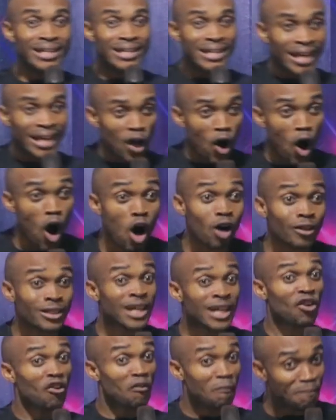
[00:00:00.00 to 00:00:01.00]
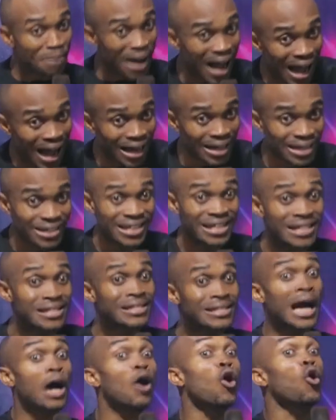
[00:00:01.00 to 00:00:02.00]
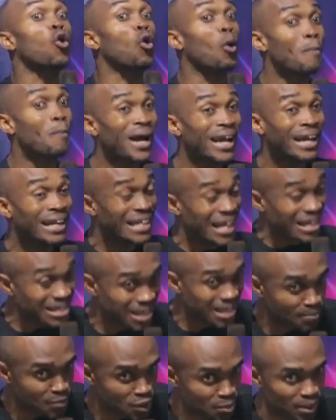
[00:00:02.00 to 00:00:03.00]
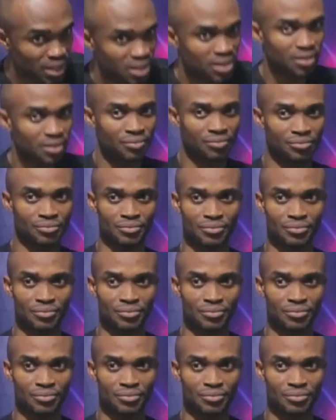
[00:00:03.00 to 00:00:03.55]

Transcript: the altar of Baal is now occupying that same space.